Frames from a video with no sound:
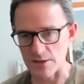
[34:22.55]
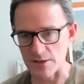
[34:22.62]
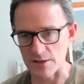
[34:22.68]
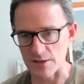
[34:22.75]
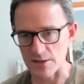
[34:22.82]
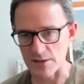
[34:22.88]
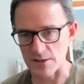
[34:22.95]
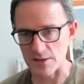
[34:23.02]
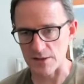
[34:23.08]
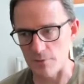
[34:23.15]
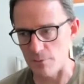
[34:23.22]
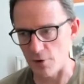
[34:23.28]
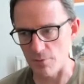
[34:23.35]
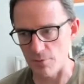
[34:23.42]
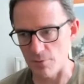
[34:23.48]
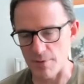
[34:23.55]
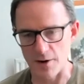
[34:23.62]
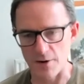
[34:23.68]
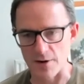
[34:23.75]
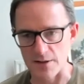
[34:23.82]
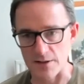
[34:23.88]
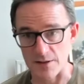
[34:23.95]
toast and a handful of
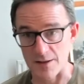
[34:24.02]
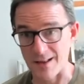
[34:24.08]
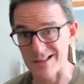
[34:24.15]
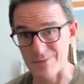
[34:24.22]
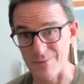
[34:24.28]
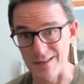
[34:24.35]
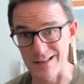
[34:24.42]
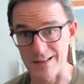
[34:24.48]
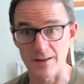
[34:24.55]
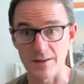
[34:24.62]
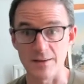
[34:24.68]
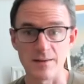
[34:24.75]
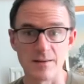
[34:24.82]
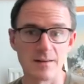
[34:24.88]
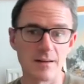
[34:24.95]
blueberries, and that's me done.